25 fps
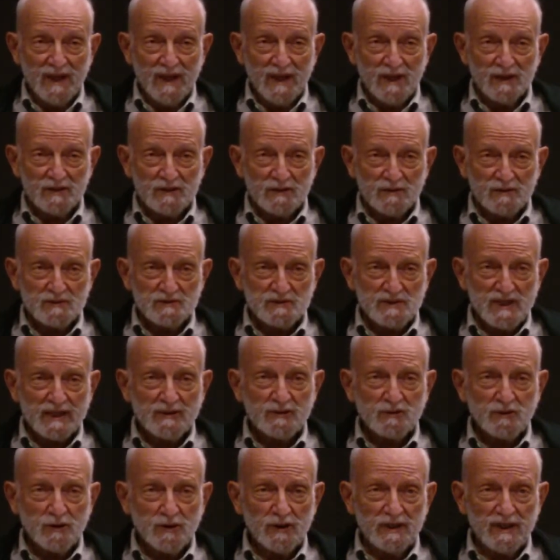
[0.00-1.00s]
So it's
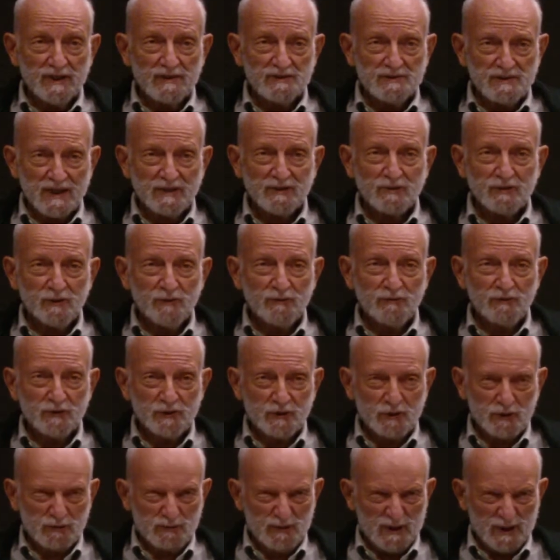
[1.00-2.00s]
not good. It's not good for
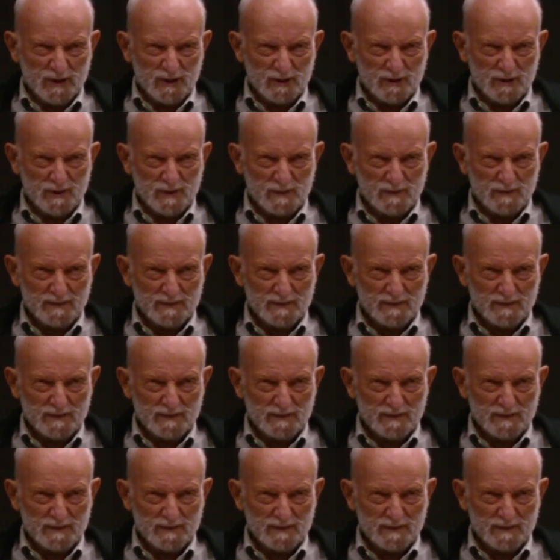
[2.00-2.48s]
careers.